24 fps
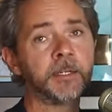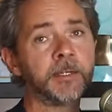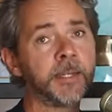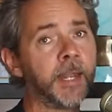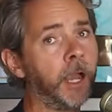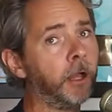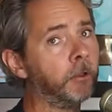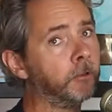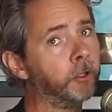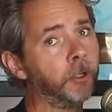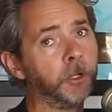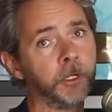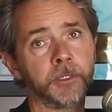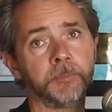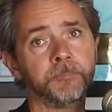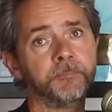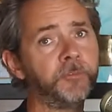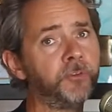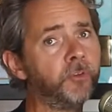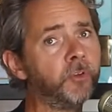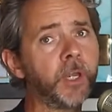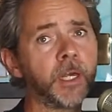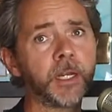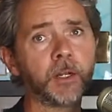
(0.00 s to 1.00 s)
Now, look,
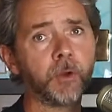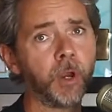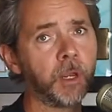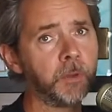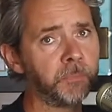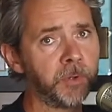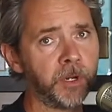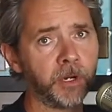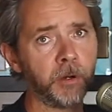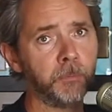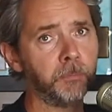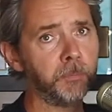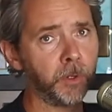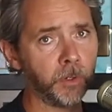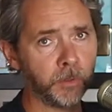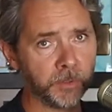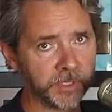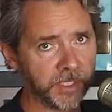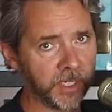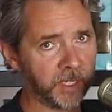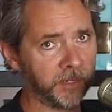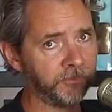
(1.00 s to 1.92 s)
if you got a great pair of Bose